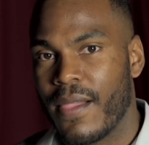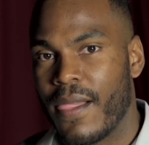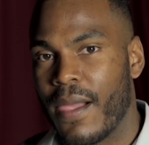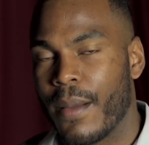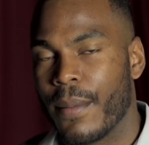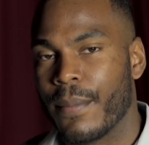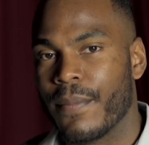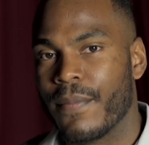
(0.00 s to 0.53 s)

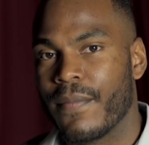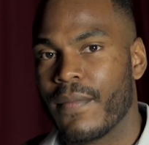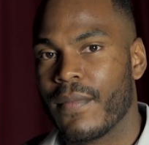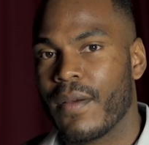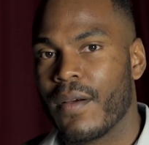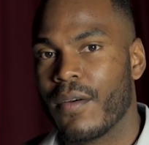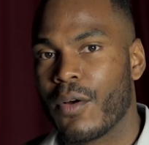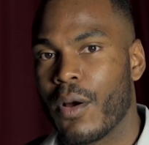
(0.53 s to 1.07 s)
I'm
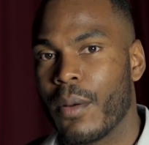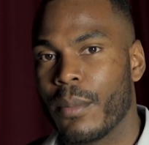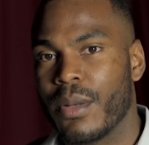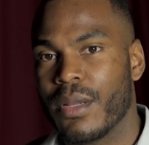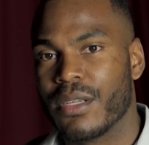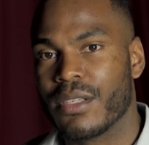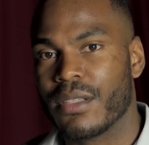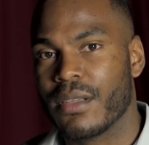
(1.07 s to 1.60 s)

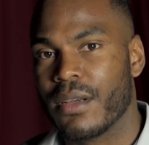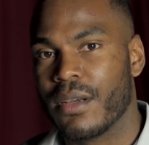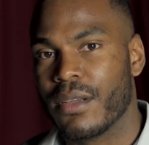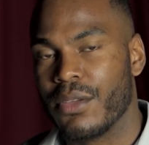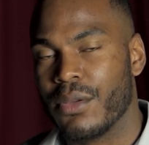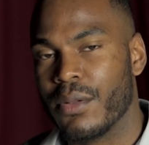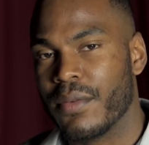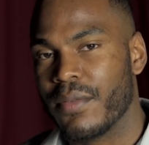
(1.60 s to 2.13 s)
accomplished
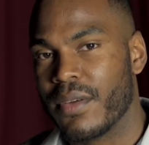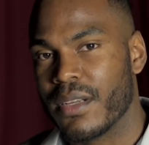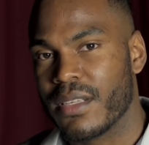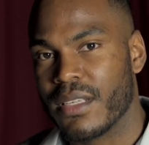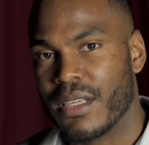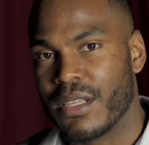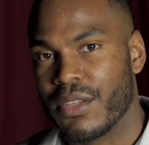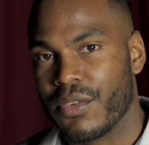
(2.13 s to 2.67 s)

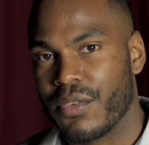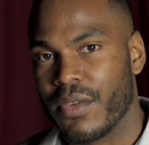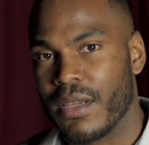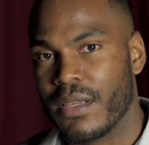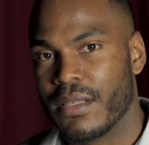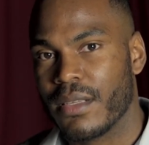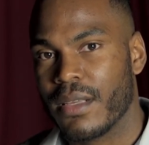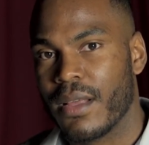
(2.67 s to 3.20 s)
university
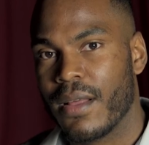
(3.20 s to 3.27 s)
degrees.